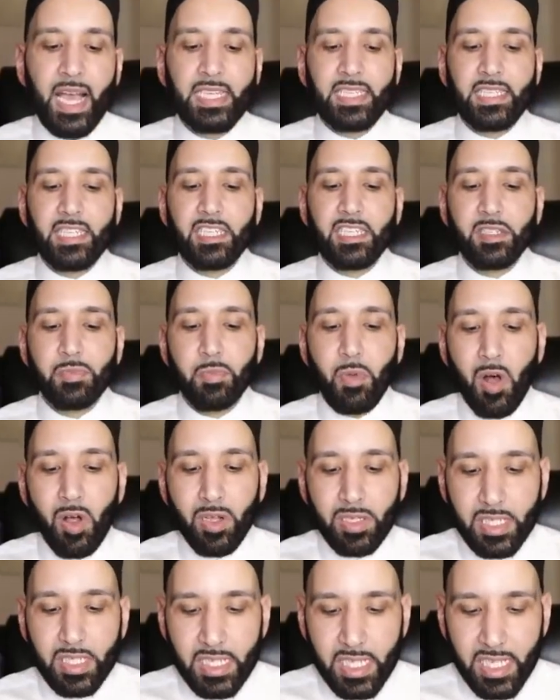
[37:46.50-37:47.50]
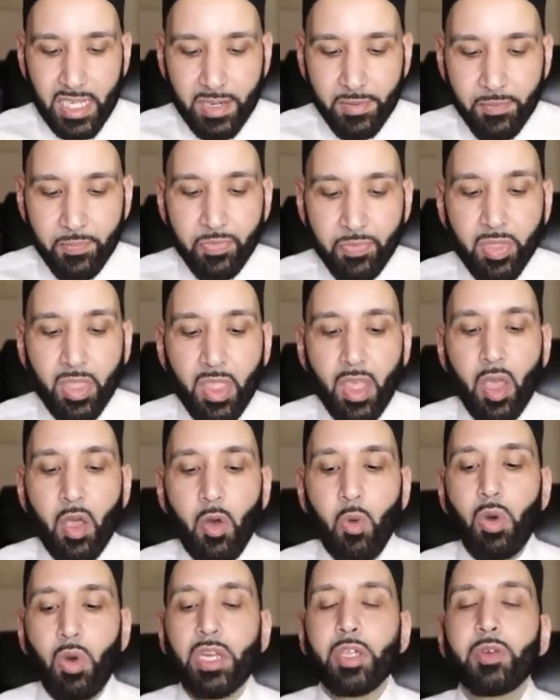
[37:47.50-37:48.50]
as a small sin
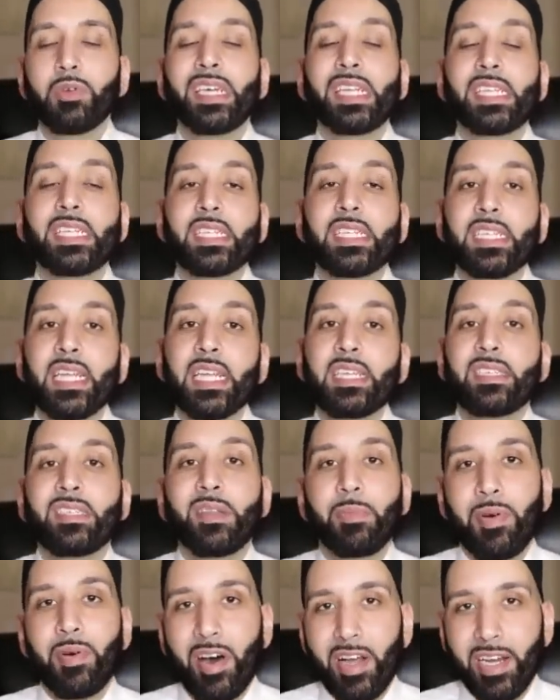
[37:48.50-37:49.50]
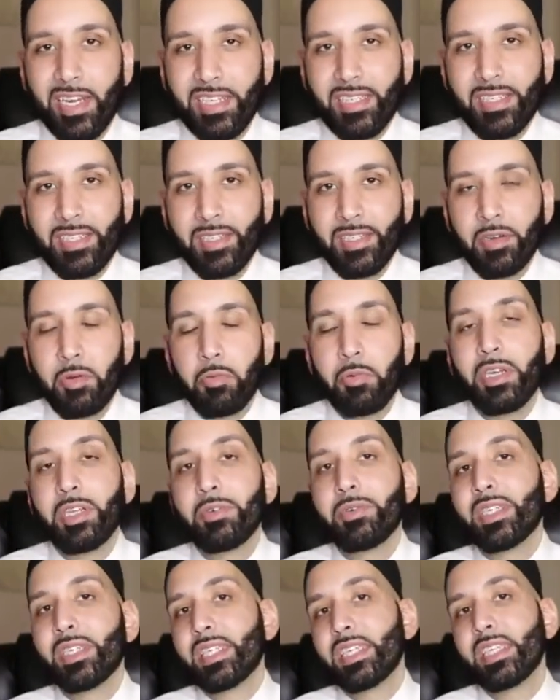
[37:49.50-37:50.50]
when you insist upon it, when
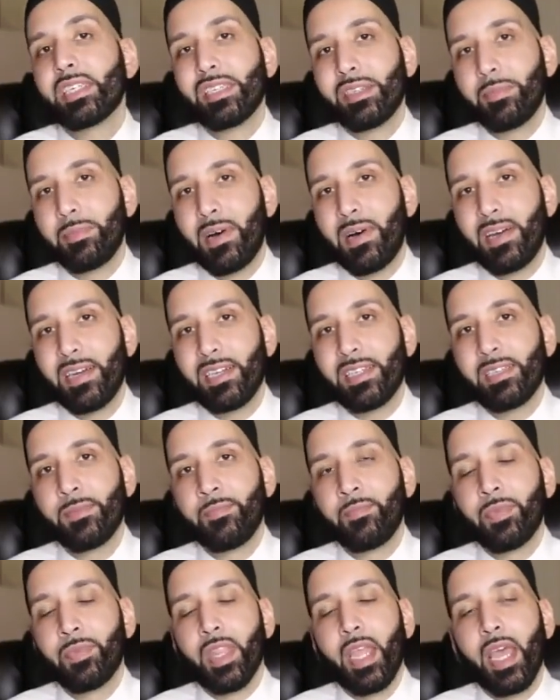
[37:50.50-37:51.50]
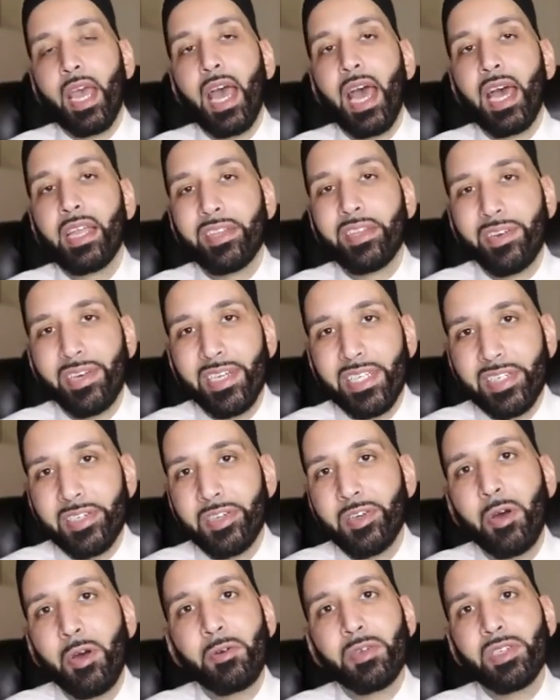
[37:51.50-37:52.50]
you insist upon it. And there is
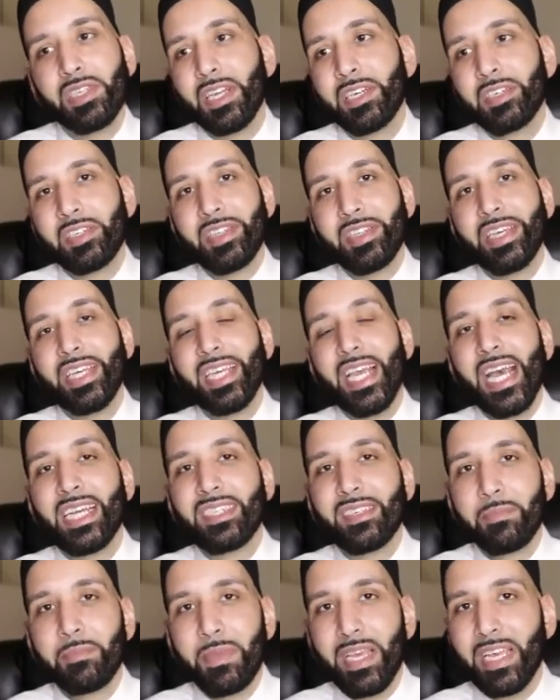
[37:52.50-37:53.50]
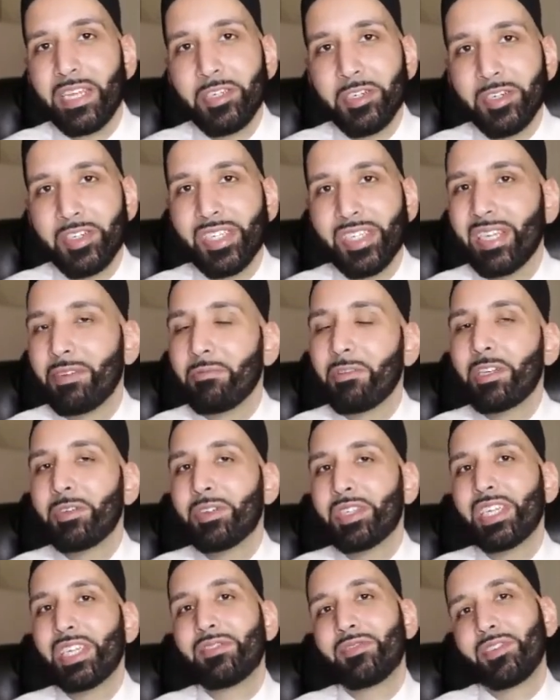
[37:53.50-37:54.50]
no such thing as a major sin when
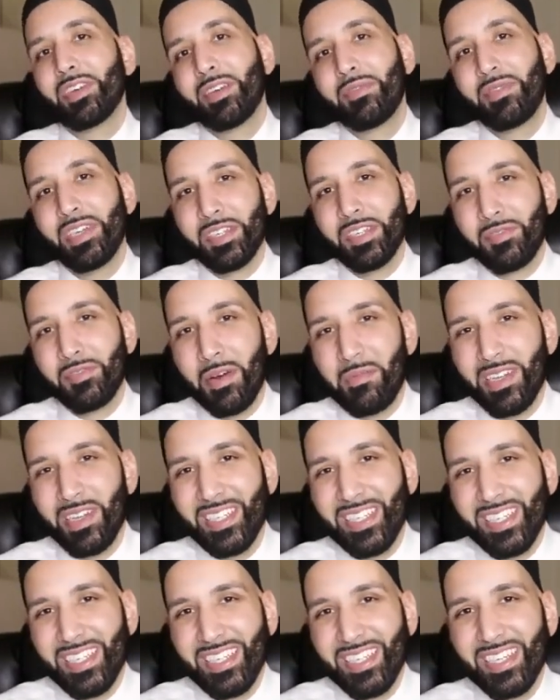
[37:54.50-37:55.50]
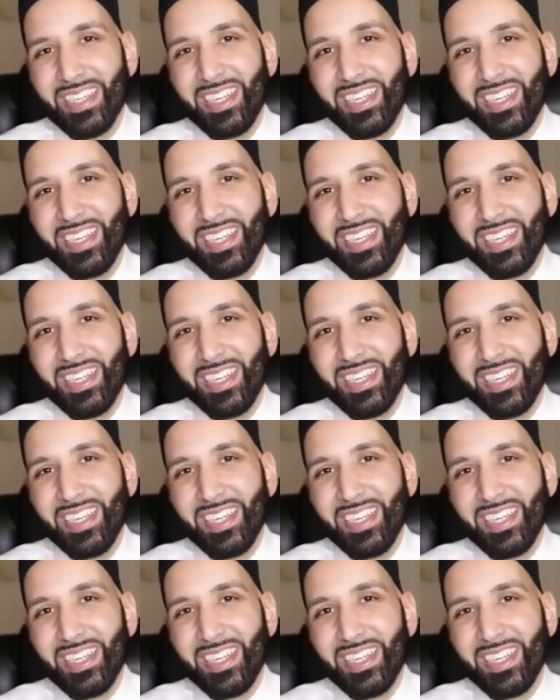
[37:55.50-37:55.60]
you seek forgiveness from it.